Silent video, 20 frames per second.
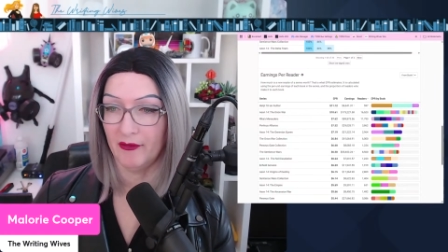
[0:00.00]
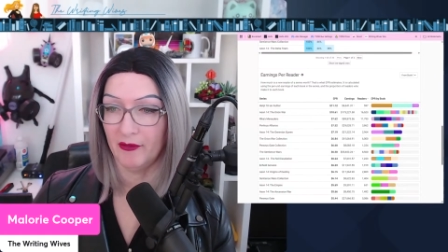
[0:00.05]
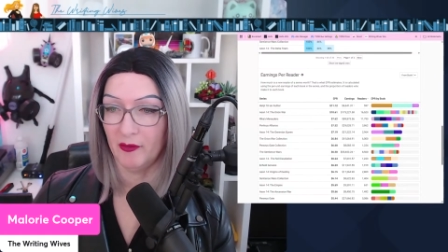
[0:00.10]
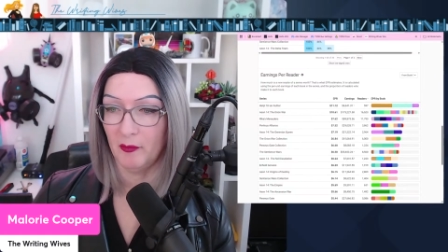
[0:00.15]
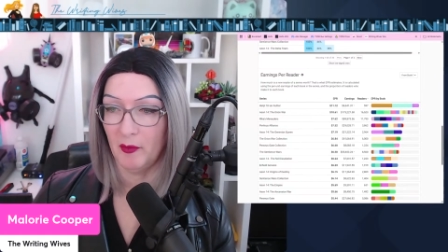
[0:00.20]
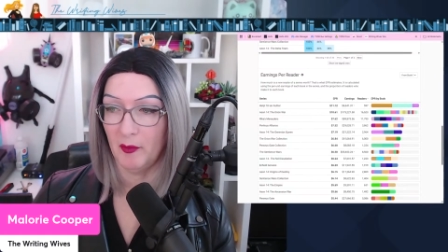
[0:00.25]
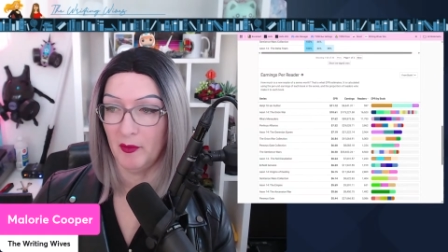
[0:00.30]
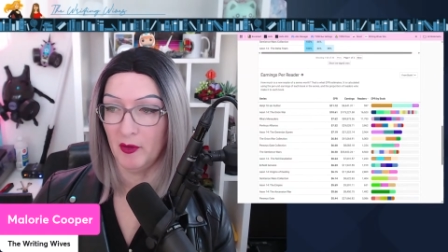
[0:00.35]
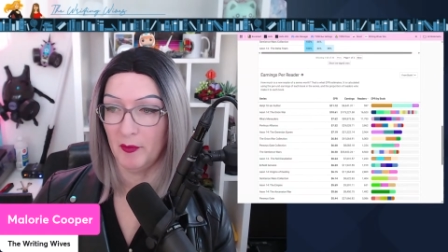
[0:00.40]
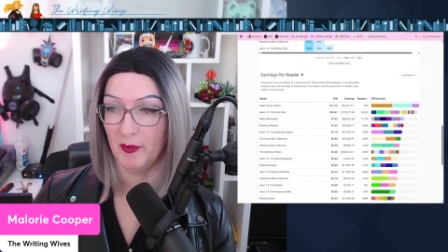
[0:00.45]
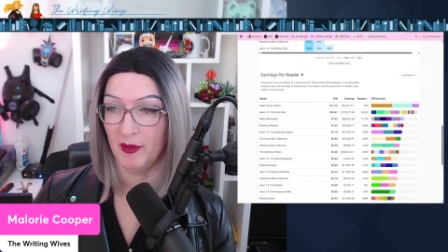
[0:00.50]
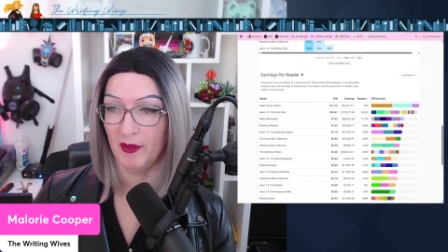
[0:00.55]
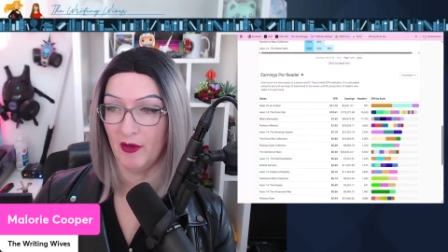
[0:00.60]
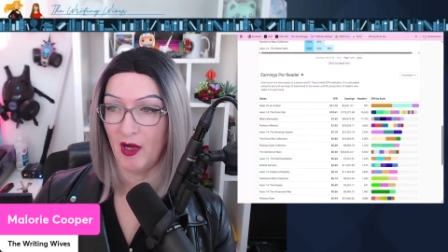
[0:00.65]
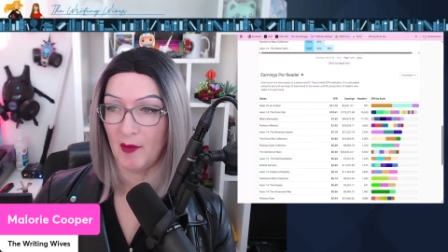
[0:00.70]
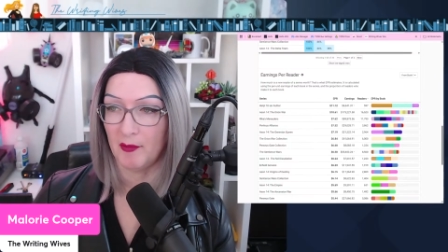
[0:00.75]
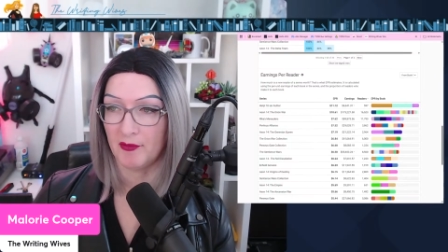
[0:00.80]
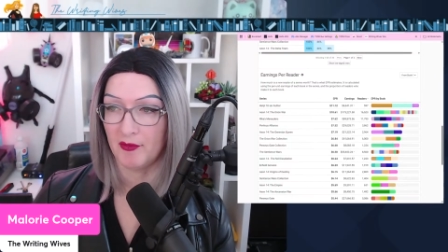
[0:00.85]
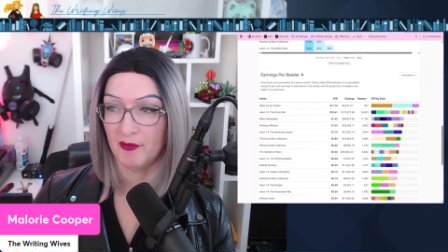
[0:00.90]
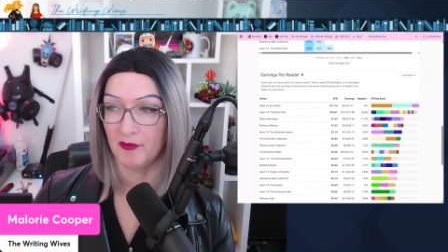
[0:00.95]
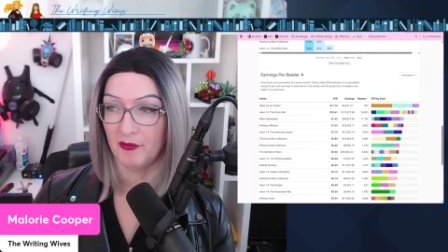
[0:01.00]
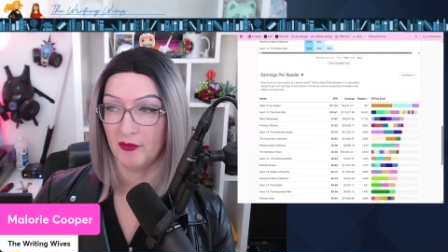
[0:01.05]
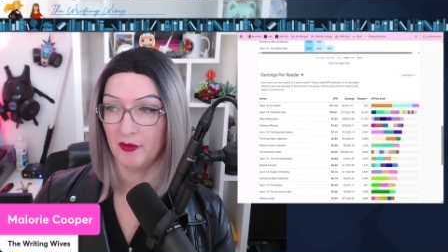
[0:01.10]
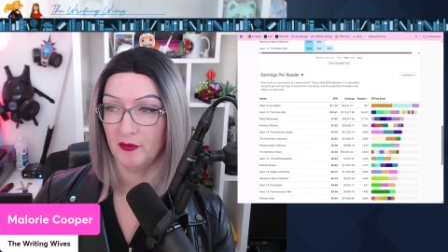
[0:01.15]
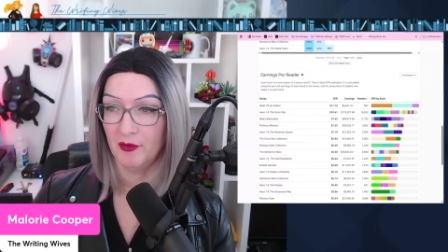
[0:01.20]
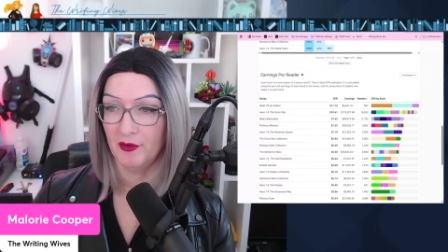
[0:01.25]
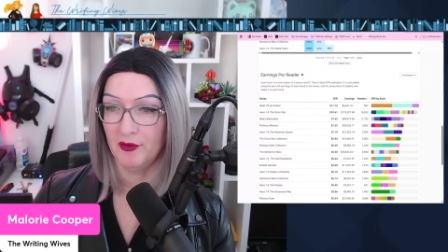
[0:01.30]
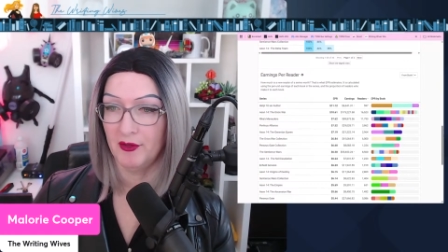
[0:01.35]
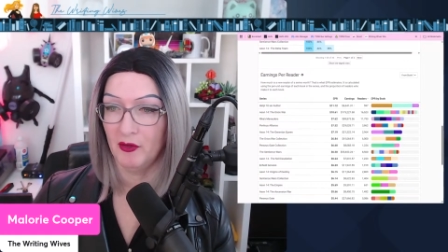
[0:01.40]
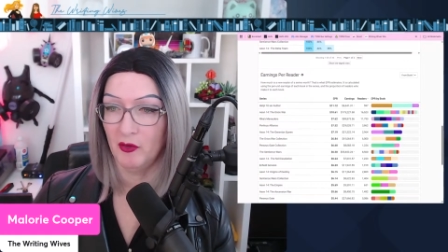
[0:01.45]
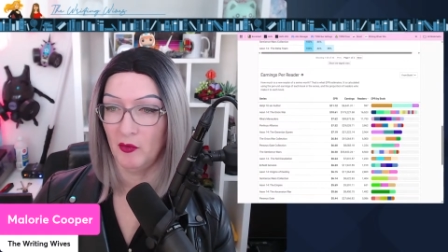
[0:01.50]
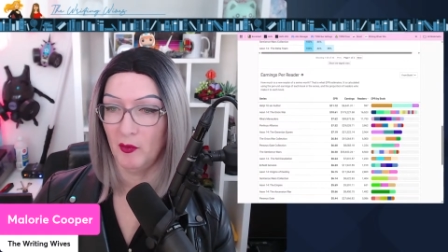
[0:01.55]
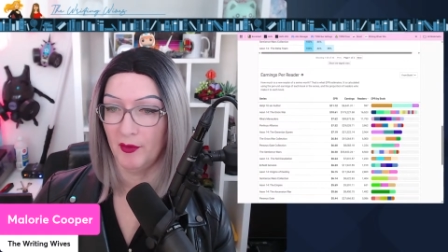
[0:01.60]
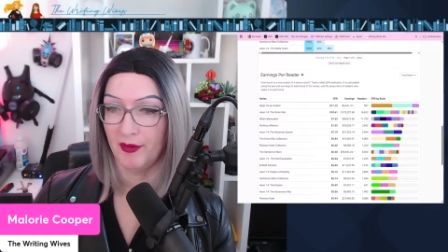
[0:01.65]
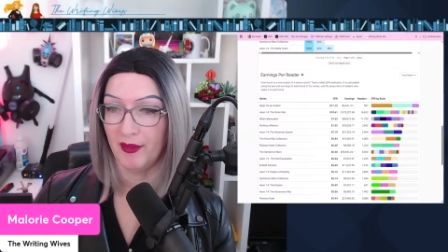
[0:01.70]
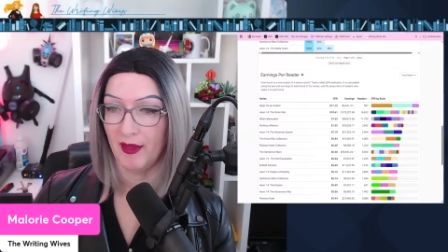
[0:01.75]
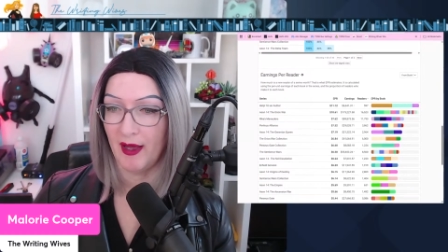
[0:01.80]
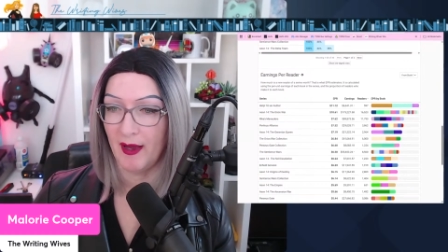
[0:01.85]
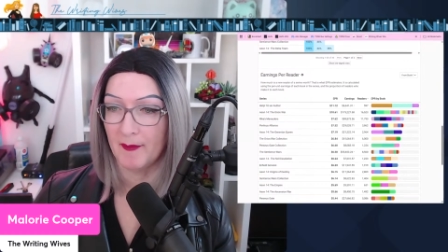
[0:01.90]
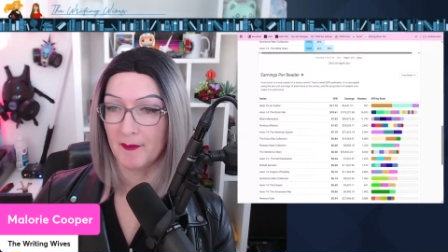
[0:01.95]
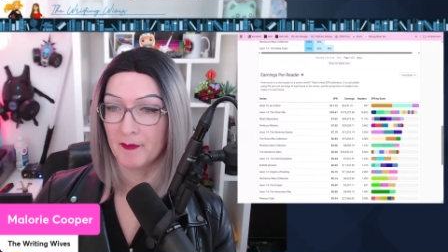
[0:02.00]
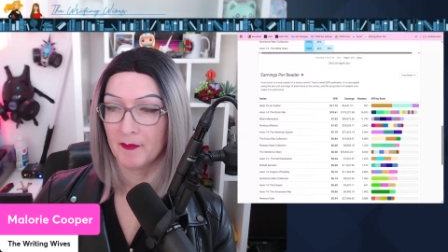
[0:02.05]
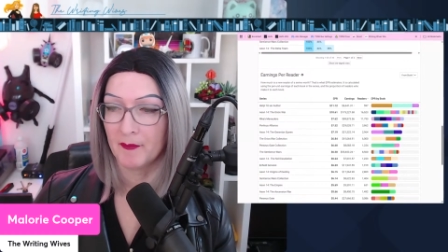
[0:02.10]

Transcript: So maybe there'll be an option for you to deal with that.